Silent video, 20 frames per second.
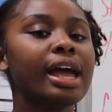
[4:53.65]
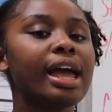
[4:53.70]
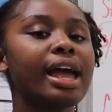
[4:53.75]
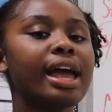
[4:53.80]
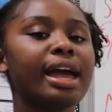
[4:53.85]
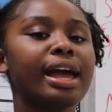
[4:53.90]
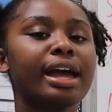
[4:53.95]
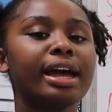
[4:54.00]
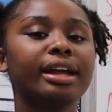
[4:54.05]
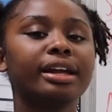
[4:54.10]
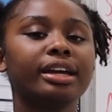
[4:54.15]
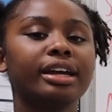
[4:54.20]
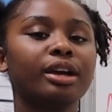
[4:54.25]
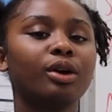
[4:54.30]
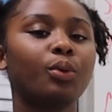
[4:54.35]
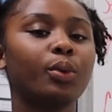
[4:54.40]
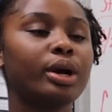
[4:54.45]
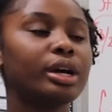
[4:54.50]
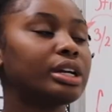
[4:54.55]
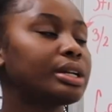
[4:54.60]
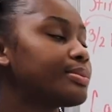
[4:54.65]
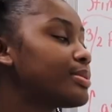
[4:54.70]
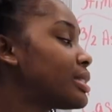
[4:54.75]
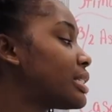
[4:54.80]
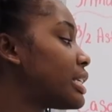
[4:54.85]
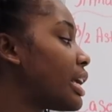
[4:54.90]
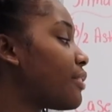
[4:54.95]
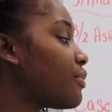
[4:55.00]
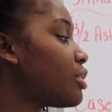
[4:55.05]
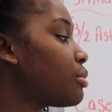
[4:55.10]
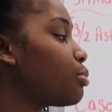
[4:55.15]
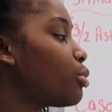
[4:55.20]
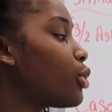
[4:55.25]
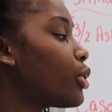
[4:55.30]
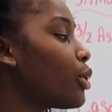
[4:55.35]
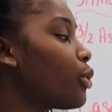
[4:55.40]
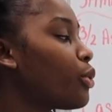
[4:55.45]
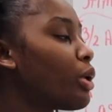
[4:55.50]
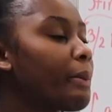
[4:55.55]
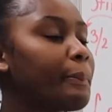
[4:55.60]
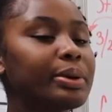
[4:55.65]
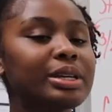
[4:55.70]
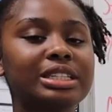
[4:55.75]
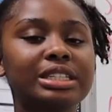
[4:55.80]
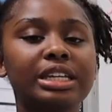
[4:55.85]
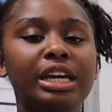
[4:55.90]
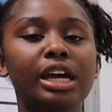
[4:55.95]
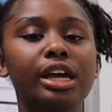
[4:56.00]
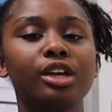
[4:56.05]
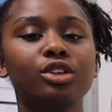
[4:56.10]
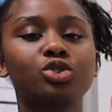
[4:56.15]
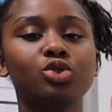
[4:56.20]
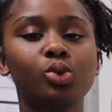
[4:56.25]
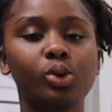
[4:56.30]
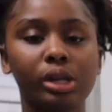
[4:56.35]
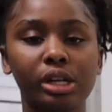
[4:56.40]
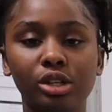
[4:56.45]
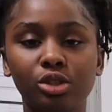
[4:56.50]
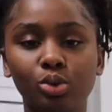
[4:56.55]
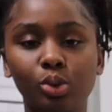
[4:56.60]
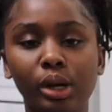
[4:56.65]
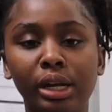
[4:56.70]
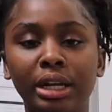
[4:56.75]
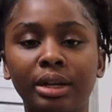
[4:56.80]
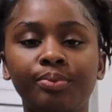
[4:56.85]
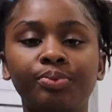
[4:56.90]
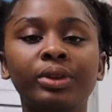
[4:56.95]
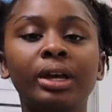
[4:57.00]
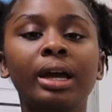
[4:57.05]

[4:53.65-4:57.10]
and it went up 7.1% in 2020.